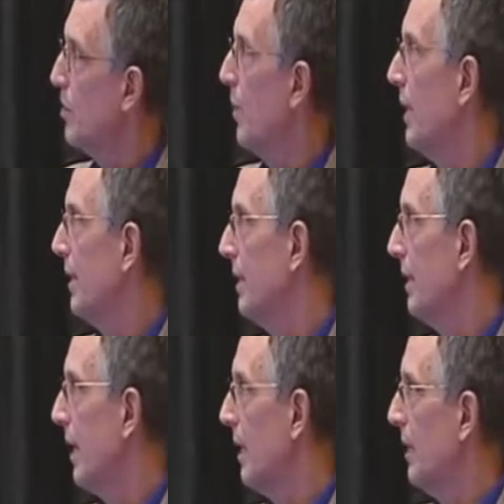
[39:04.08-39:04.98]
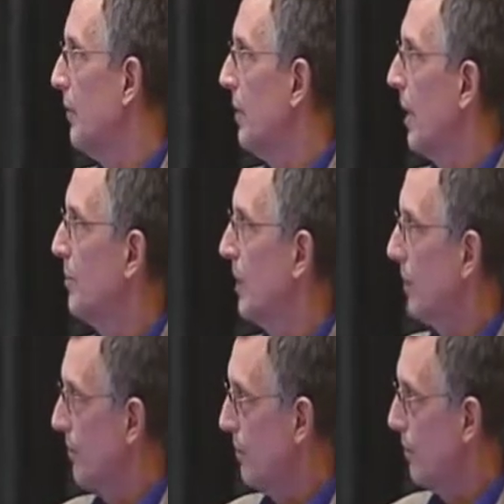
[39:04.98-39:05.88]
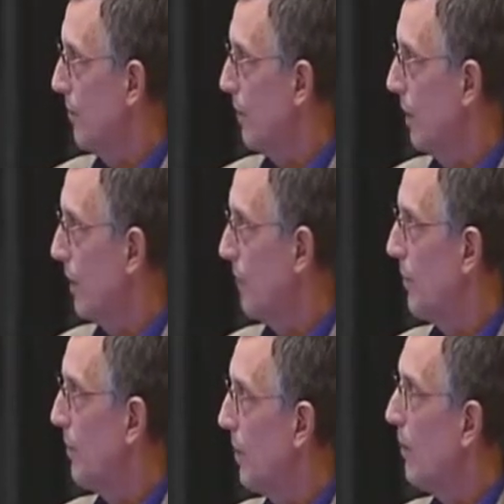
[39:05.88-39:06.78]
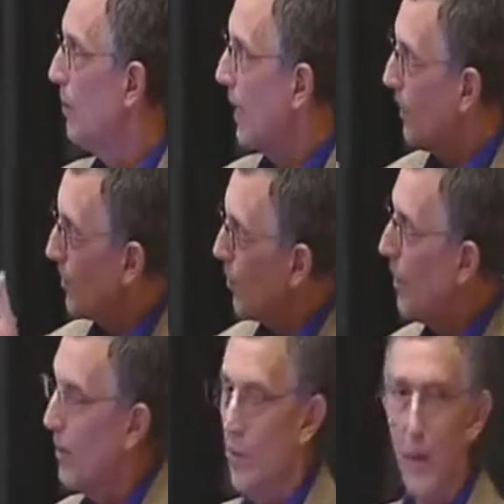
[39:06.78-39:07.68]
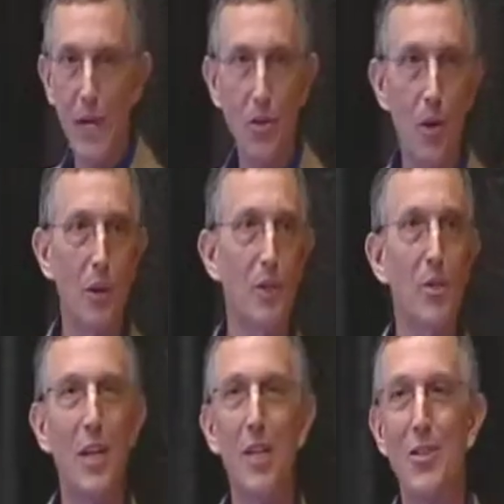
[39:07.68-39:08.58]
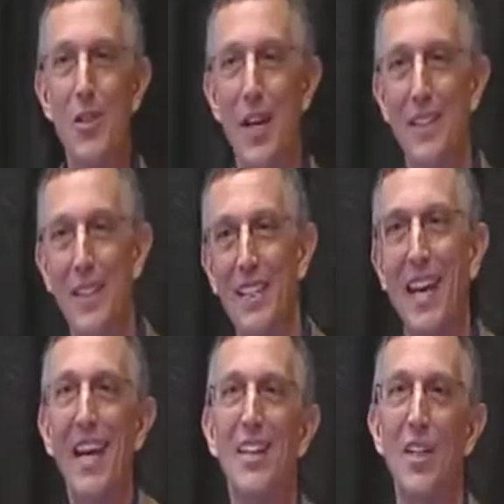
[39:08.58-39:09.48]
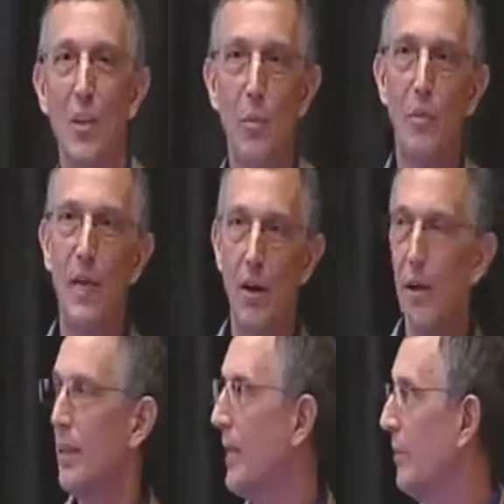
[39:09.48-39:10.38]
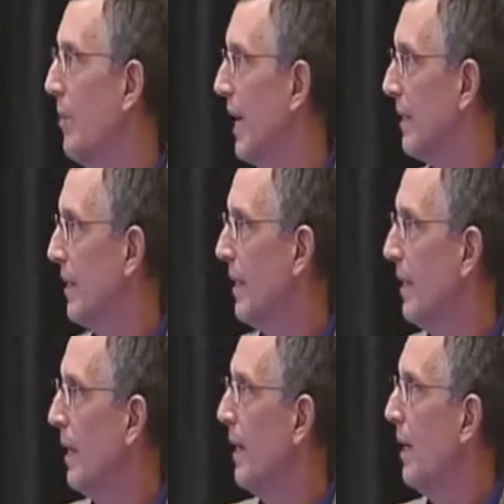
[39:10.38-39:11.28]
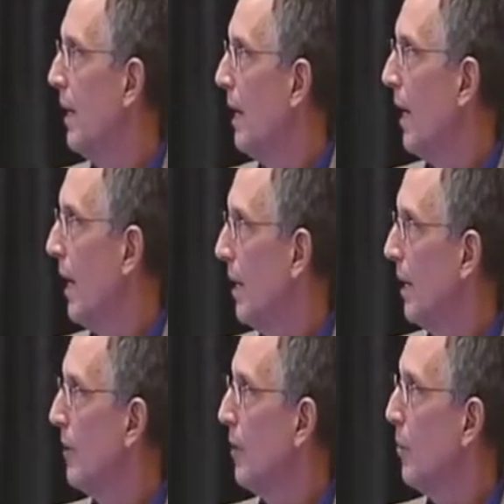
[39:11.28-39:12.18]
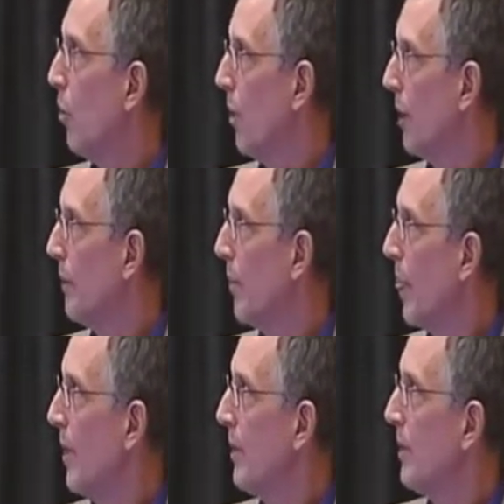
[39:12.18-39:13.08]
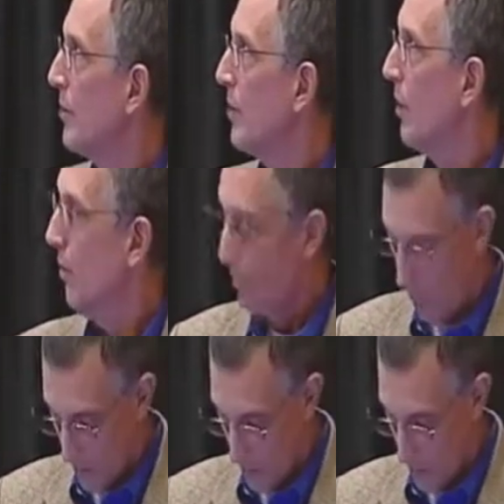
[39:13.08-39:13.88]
binary input object can do, but every one of them has all these things that it can't, that aren't in BACnet, and there are more. So